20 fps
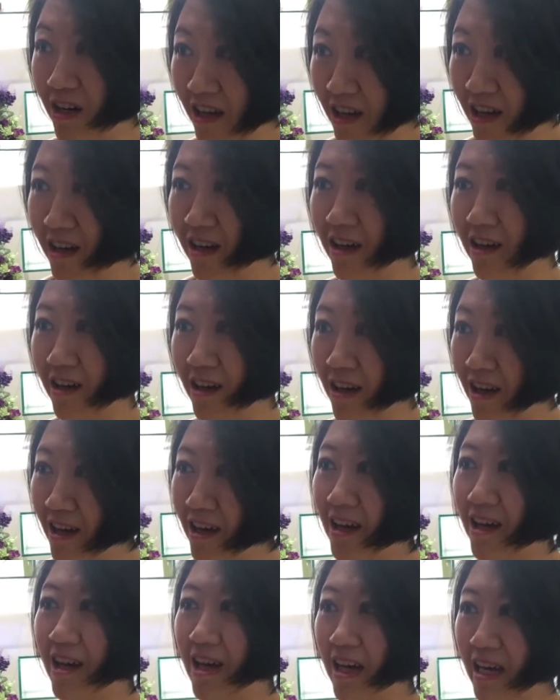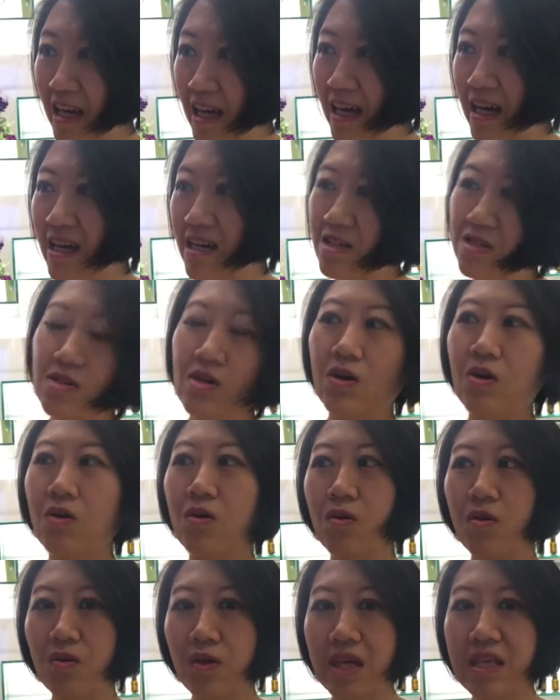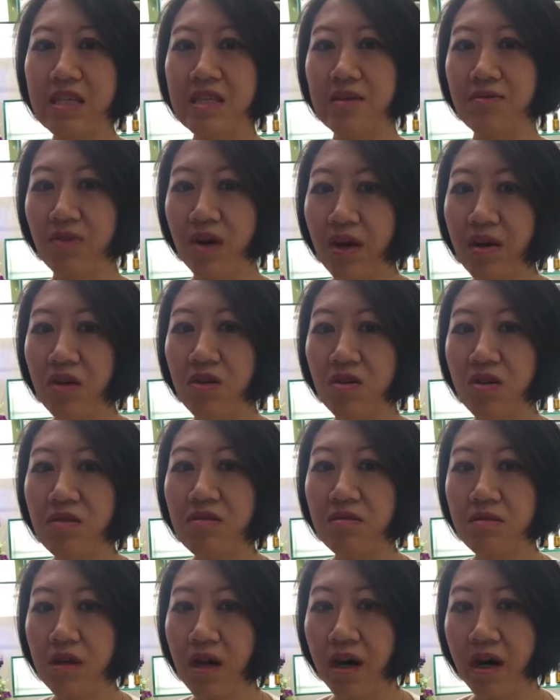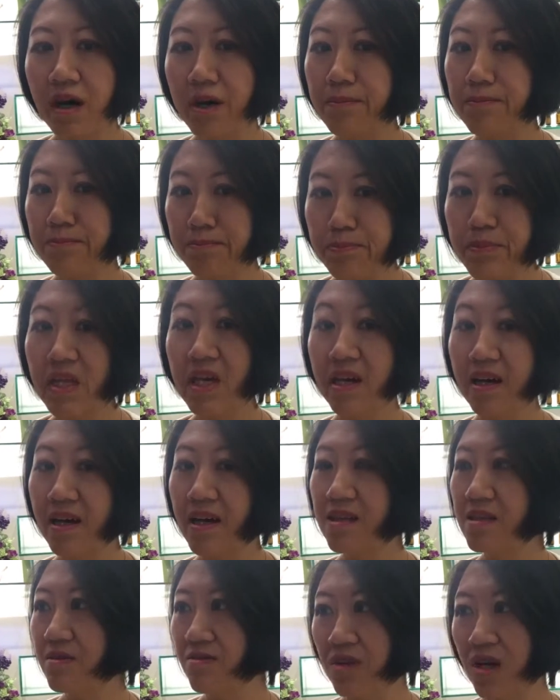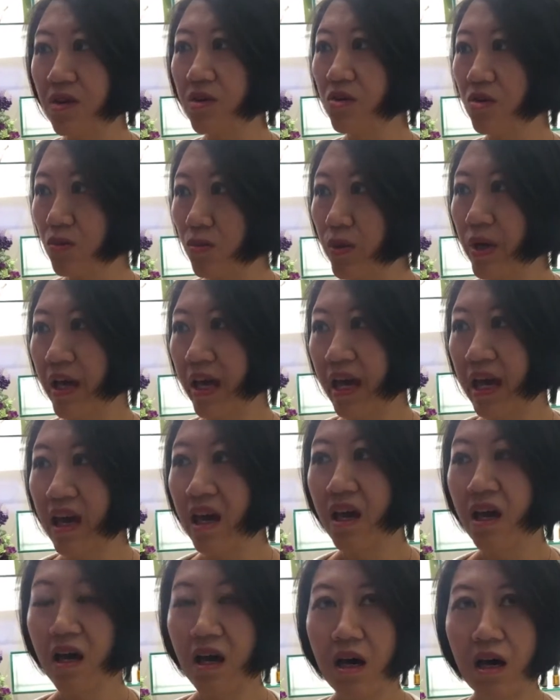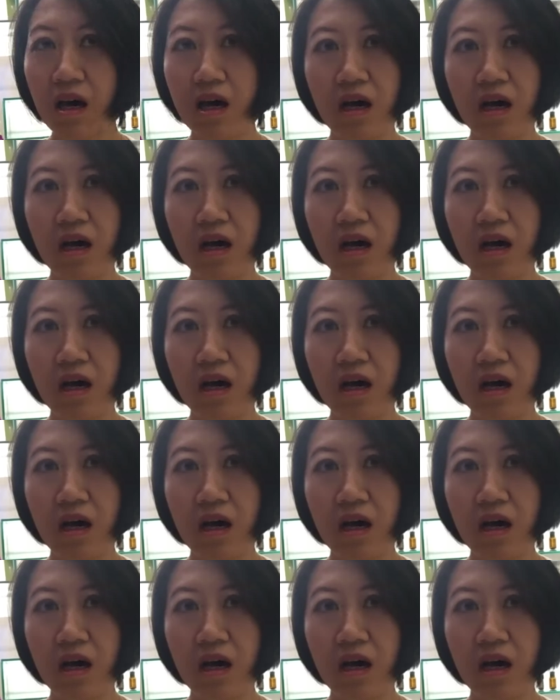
Wow. Yeah, so it's a very good, um, yeah, it's a very good way yeah.